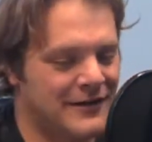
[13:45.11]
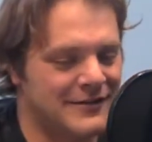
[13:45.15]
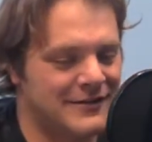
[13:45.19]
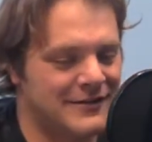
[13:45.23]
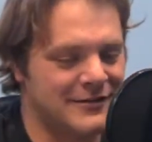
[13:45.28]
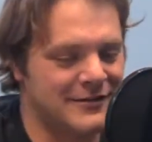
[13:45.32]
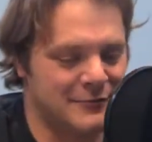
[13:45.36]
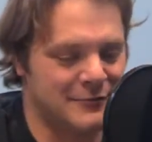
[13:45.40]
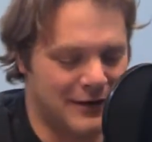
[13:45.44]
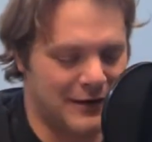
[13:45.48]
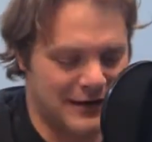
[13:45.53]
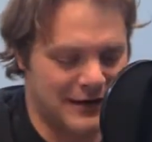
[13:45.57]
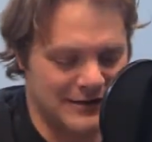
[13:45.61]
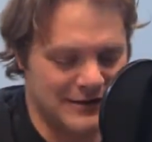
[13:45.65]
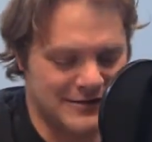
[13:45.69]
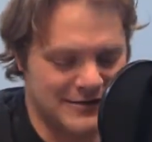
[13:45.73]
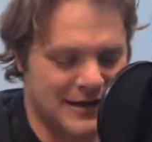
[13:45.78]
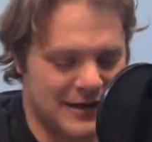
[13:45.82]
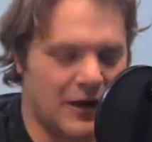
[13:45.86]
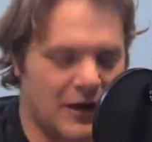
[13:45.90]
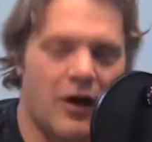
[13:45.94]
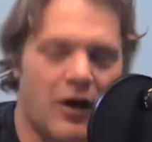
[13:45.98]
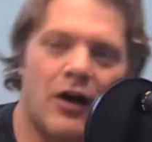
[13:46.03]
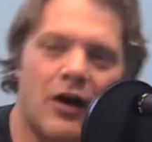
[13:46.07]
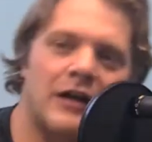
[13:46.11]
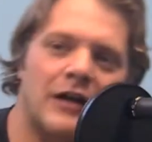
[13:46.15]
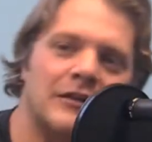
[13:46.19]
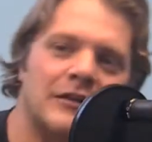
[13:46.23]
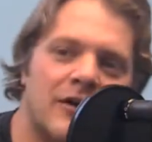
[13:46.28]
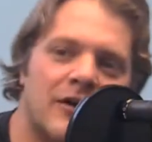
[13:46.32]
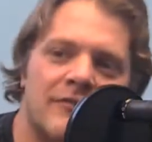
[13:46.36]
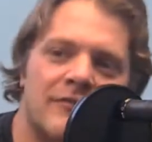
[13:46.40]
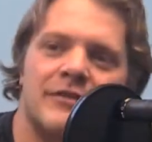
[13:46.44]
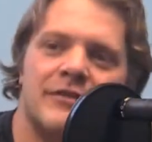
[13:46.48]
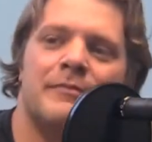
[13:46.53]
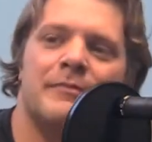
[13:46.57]
Somebody said, "Oh, I
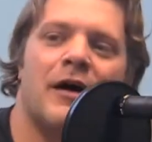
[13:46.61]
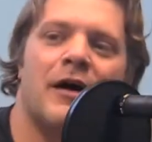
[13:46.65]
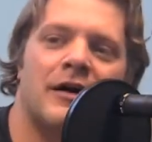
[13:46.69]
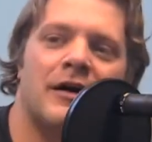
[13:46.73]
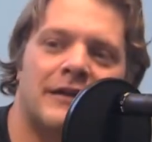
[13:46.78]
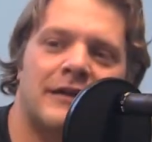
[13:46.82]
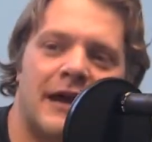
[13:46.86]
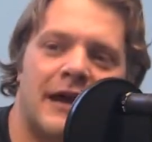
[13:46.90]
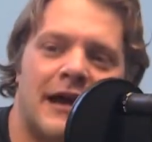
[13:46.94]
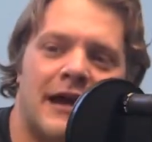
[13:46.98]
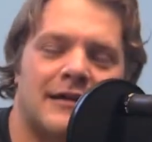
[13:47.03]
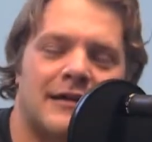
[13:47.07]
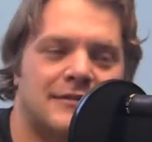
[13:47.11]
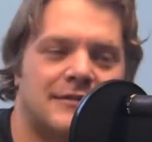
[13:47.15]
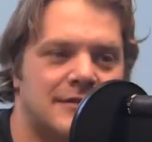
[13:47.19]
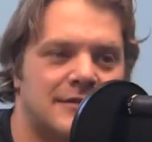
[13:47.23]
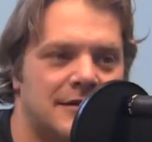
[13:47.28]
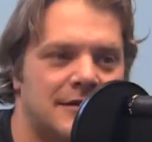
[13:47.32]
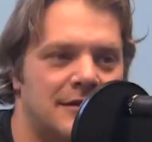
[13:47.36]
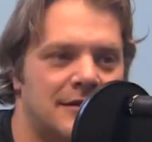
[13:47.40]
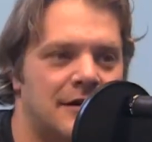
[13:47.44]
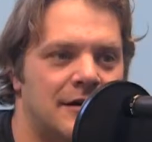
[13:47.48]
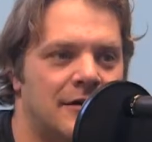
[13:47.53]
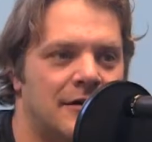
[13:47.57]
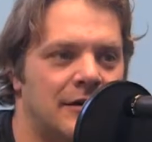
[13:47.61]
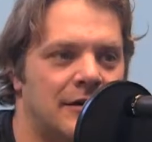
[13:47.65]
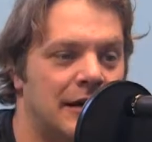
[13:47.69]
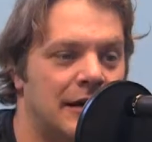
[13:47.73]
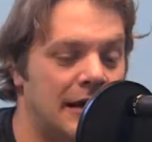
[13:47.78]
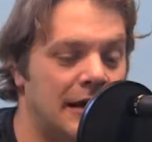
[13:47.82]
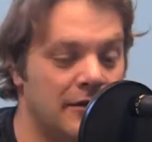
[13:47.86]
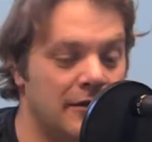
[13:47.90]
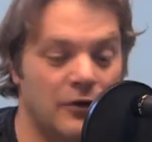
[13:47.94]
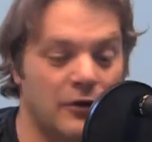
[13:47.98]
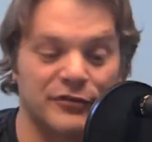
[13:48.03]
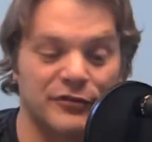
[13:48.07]
love the podcast,"
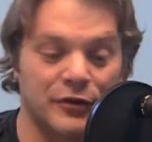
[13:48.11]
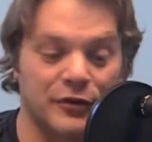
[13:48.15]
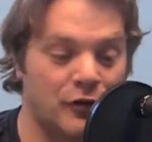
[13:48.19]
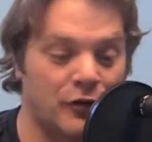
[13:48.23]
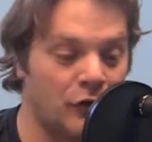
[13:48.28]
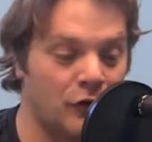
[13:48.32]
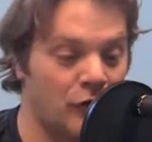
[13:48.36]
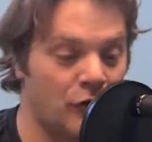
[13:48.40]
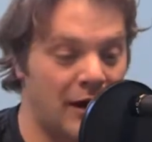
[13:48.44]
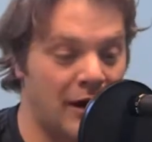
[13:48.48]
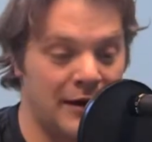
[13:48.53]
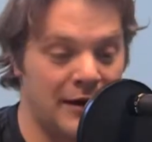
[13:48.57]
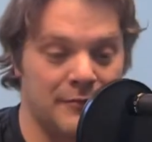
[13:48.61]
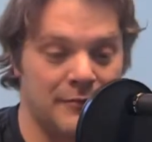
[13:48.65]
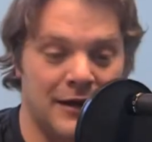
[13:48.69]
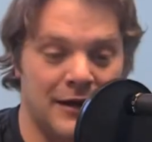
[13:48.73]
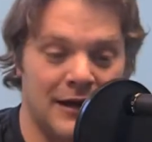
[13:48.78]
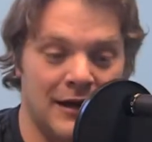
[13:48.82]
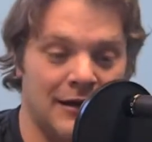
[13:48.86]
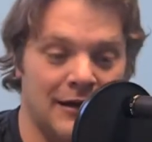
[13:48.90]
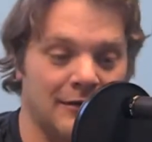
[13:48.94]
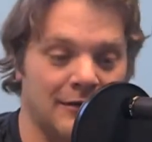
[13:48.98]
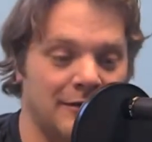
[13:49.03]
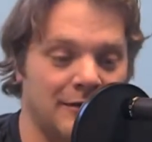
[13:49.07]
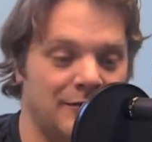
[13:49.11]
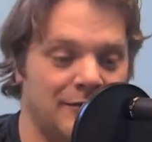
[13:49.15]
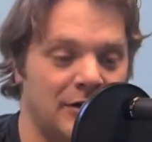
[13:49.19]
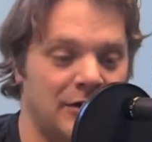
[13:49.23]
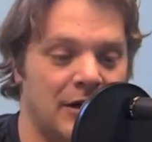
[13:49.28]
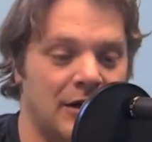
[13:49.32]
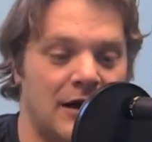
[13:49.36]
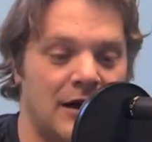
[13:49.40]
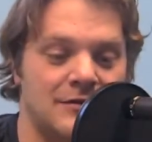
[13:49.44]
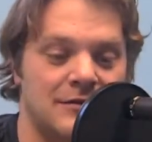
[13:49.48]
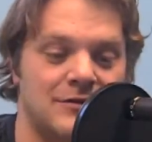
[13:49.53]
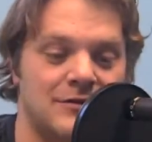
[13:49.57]
and those are great, man. If you
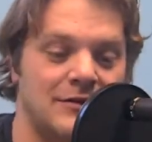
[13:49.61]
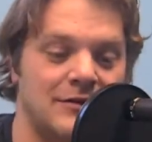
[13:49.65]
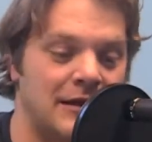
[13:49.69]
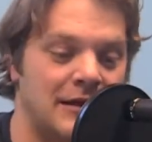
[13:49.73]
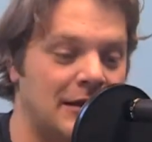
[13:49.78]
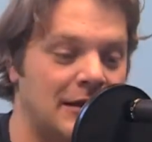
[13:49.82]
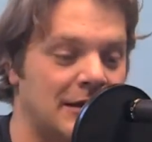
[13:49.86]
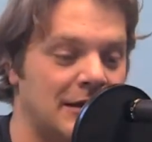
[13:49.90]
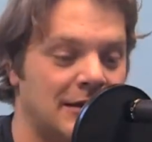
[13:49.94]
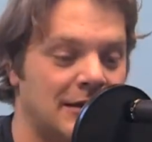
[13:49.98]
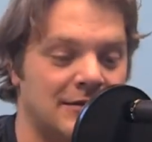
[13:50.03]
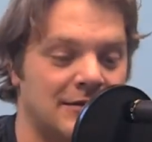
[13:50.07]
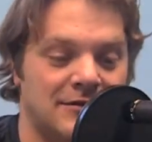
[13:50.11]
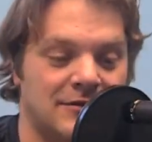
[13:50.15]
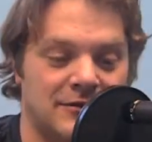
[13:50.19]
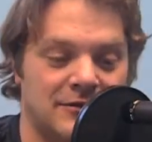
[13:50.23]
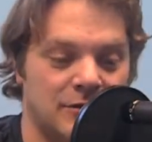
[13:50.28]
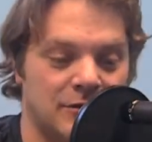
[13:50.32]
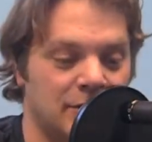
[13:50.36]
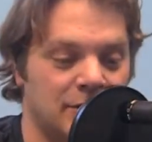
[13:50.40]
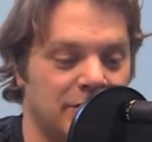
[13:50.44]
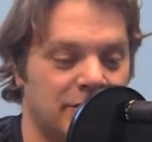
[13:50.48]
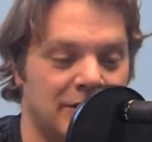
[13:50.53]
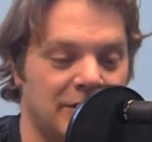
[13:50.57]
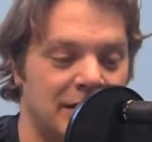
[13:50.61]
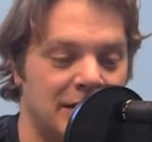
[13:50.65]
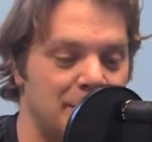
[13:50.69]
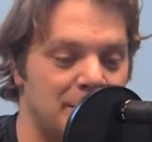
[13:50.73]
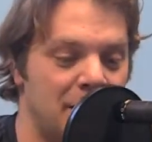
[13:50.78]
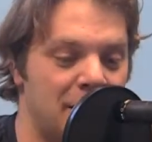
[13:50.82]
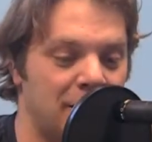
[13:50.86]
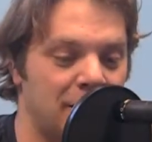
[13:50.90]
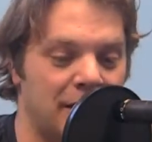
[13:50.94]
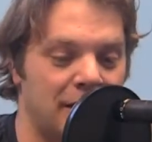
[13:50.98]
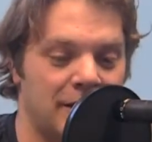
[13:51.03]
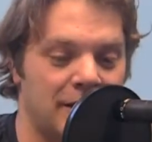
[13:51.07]
guys are digging it, shoot us an
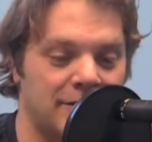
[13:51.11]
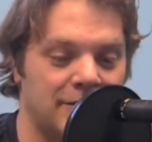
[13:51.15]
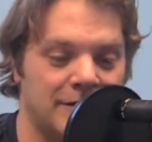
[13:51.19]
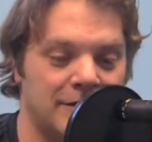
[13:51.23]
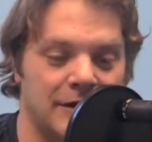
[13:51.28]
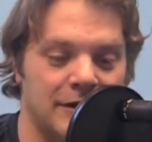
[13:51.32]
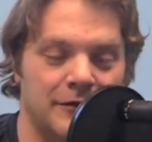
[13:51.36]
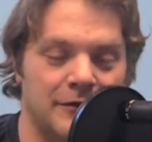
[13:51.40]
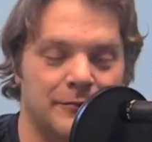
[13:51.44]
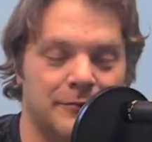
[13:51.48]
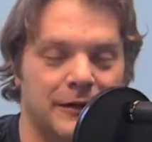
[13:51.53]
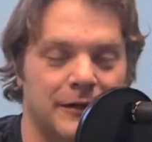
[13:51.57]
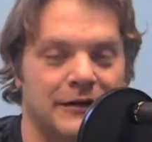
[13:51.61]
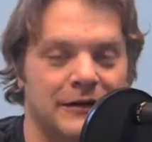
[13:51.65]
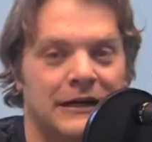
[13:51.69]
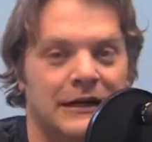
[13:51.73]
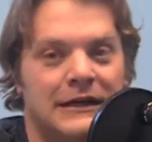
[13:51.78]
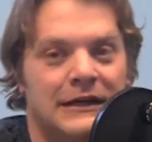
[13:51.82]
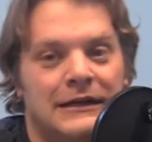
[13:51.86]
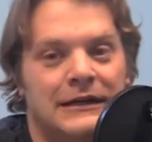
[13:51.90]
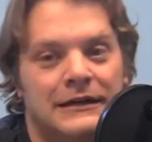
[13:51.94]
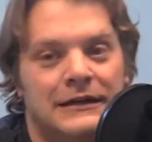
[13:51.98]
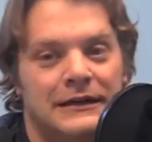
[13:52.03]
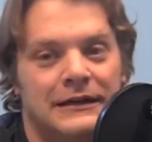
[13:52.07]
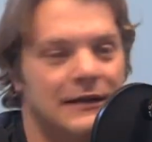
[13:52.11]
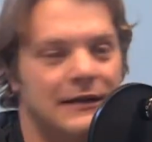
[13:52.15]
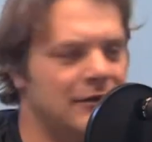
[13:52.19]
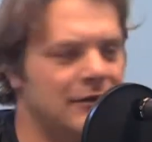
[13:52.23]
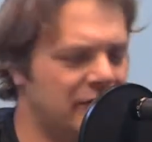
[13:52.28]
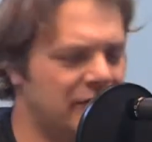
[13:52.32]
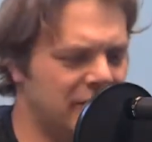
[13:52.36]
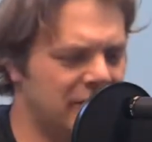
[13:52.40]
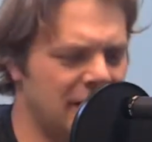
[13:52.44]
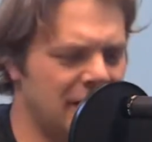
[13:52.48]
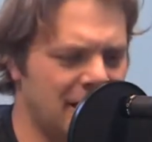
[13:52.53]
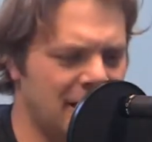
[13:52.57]
email, let us know. But even
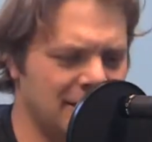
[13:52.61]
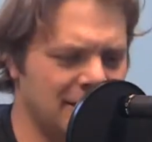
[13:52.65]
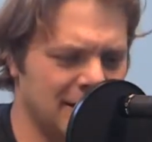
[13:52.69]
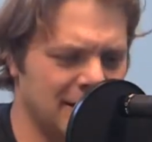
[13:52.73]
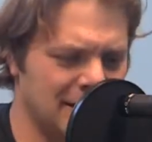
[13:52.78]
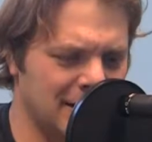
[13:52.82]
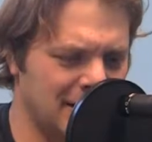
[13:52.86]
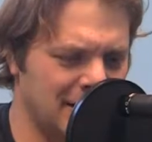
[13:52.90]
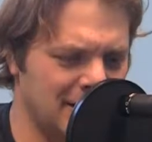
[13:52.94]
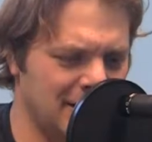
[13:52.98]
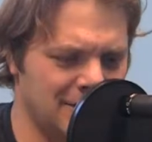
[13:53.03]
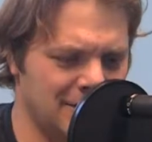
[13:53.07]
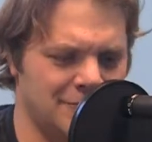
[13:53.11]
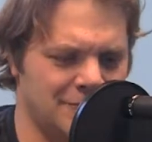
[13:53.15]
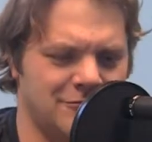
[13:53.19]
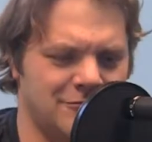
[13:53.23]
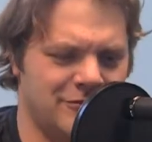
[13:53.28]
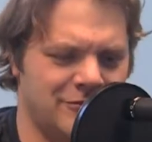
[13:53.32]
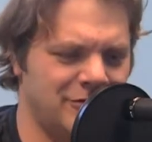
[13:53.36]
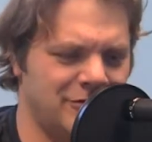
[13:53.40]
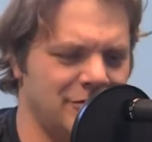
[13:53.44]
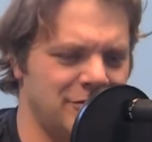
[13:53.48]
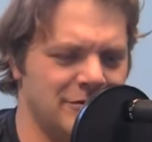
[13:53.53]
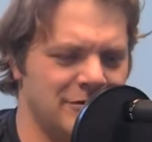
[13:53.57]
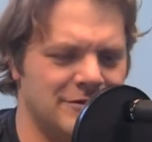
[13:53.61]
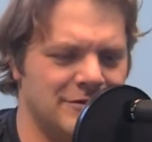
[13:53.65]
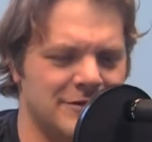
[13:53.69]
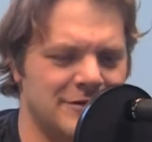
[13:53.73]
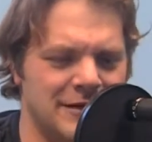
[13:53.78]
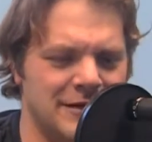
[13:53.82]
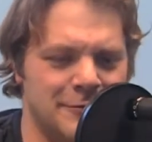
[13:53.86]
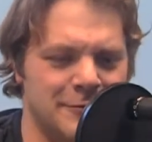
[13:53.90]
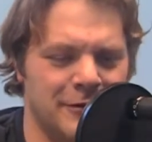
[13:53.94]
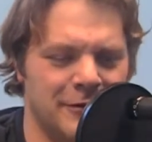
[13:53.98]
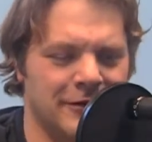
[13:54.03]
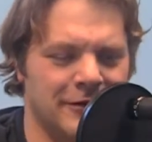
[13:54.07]
if you're not digging it, shoot us
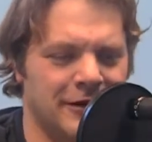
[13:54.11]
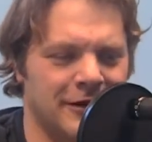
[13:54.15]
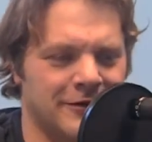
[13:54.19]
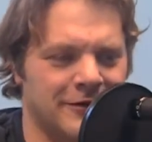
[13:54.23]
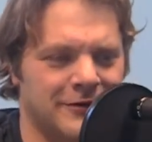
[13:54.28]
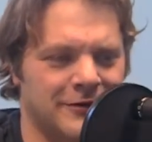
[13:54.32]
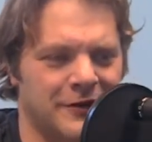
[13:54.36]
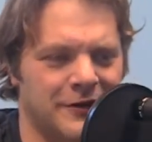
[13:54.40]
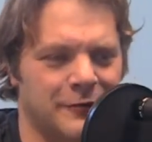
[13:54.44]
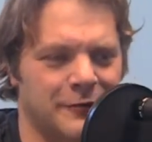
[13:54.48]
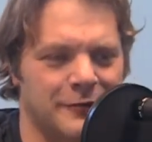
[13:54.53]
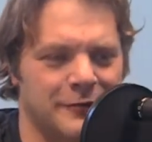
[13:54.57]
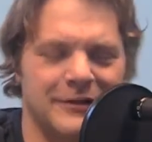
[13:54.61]
an email, let us know.